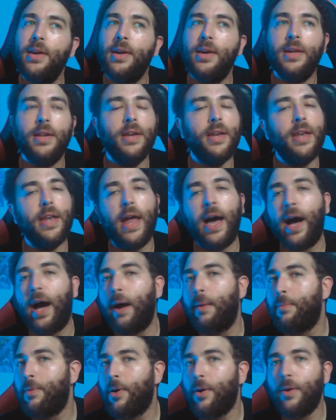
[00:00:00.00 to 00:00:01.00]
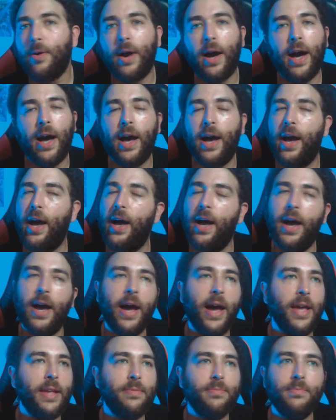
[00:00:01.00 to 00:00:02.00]
Nah, bro.
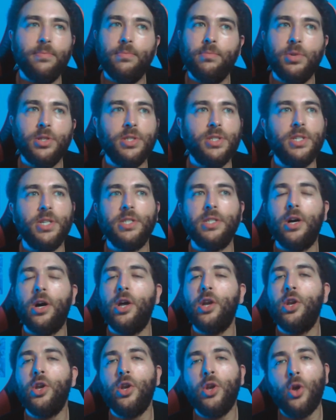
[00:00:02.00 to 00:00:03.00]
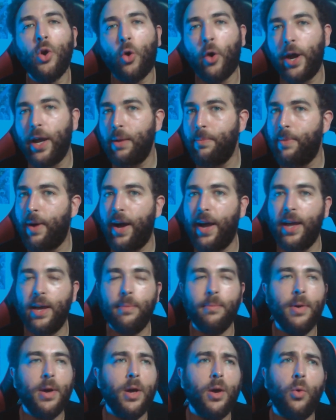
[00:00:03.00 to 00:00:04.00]
I was just annoyed by
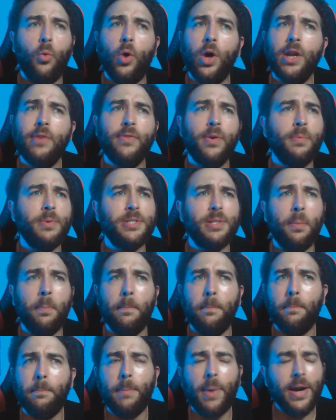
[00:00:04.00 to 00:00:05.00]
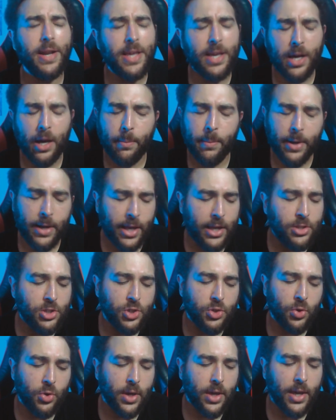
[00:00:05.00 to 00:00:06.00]
them. One of them was the Money Coming In
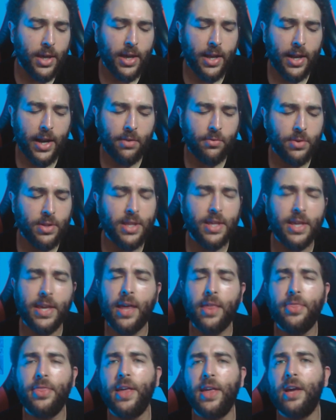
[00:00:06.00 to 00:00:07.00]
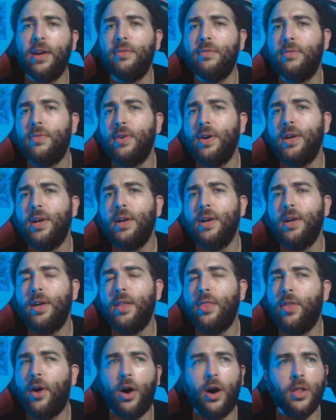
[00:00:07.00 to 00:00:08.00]
joint, and I really can't think of
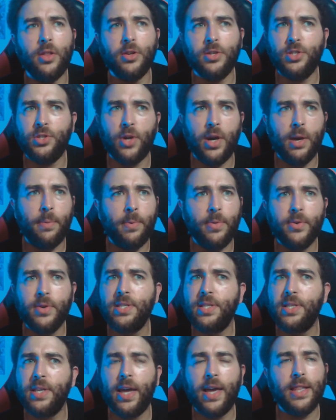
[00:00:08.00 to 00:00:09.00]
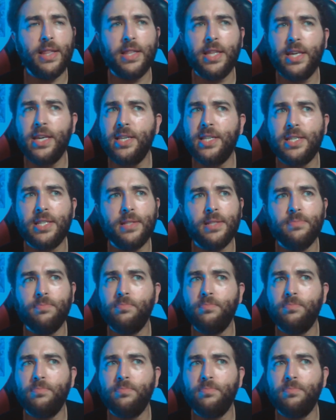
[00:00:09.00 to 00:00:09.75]
the other joint, but there was at least